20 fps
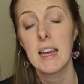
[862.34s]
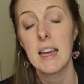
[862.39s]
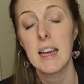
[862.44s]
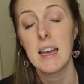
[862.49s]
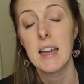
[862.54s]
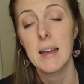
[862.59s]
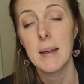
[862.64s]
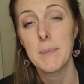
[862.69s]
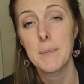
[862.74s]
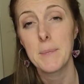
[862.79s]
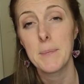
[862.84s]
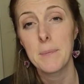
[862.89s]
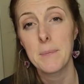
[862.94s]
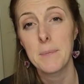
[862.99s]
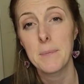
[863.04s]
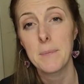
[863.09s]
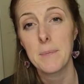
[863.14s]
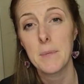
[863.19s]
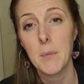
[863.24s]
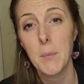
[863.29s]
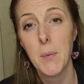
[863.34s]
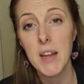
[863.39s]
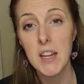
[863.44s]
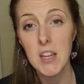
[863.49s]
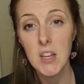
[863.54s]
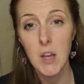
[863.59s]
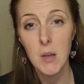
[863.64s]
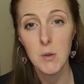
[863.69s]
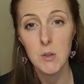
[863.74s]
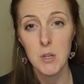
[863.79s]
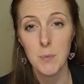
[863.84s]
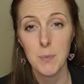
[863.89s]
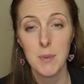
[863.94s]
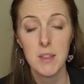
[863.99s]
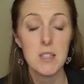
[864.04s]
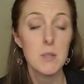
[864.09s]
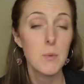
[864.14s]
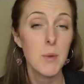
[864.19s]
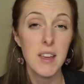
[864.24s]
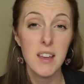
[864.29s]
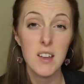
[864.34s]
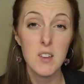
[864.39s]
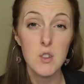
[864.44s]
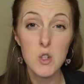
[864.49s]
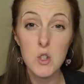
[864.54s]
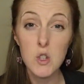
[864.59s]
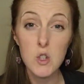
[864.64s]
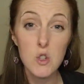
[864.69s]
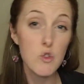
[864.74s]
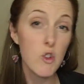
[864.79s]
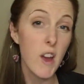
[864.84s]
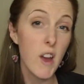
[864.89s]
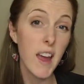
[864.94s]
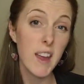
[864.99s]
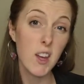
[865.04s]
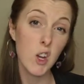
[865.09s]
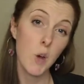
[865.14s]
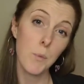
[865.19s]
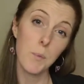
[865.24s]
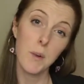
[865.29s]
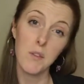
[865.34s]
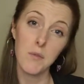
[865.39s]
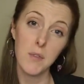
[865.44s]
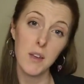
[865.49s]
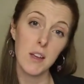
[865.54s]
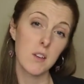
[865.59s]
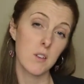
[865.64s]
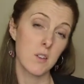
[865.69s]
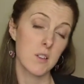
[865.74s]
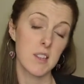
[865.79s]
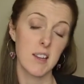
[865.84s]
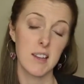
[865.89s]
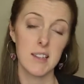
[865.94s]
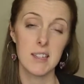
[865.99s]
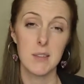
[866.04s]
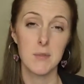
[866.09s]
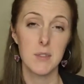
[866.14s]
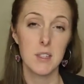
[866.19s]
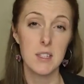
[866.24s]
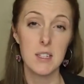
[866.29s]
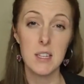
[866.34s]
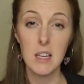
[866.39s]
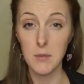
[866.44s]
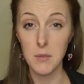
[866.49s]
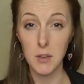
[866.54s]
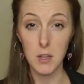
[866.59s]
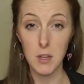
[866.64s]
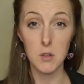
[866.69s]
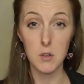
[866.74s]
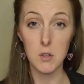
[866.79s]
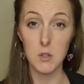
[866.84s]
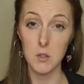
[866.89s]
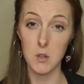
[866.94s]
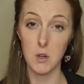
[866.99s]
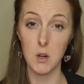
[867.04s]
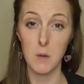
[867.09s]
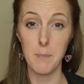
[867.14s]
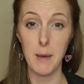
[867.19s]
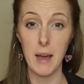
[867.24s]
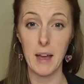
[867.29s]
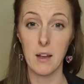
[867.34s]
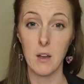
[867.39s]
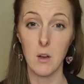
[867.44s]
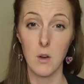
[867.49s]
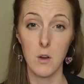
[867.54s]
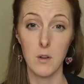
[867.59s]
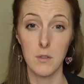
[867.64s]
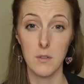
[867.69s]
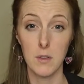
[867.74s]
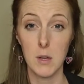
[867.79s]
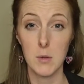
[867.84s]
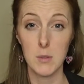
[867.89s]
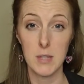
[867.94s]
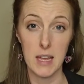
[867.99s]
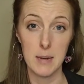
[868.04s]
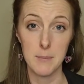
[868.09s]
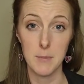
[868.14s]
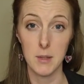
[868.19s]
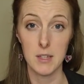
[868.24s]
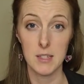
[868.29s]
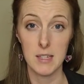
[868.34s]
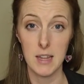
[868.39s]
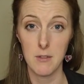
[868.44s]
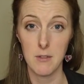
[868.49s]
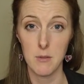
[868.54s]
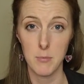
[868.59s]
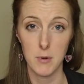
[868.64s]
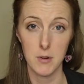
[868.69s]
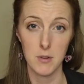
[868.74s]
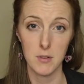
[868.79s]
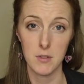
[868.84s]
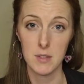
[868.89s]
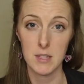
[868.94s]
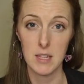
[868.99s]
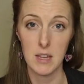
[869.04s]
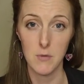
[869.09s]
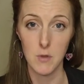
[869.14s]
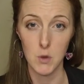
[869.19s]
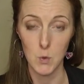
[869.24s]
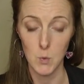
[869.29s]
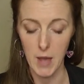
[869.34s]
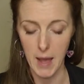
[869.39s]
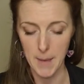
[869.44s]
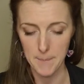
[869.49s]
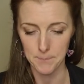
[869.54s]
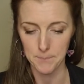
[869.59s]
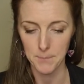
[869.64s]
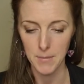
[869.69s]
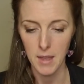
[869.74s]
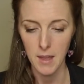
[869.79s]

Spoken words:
when you go shopping this week and just try a couple of vegan alternatives and see if you can just cut back on those animal and dairy products if you can.